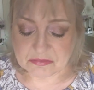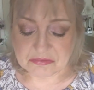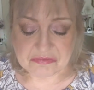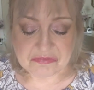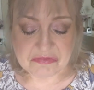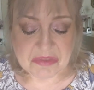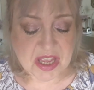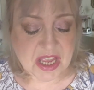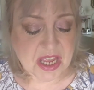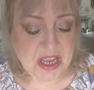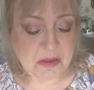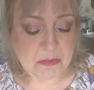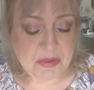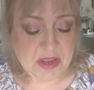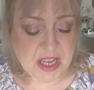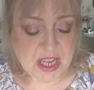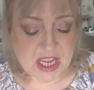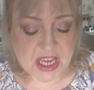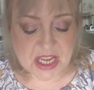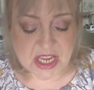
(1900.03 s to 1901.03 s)

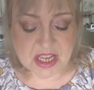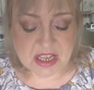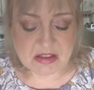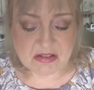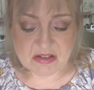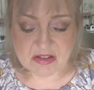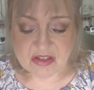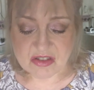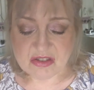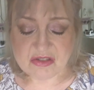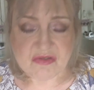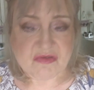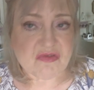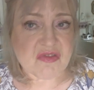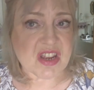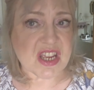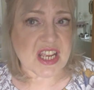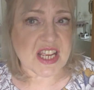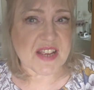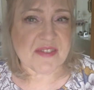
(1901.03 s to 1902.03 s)
maybe
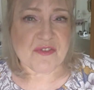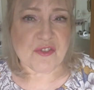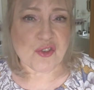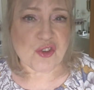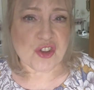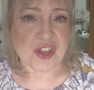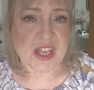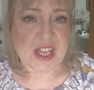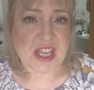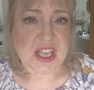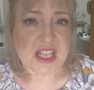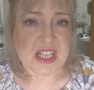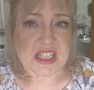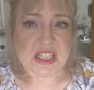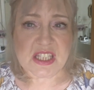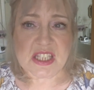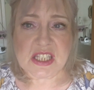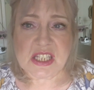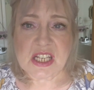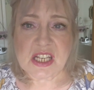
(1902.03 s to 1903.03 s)
3-4
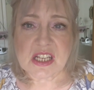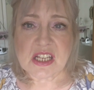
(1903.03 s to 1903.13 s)
years.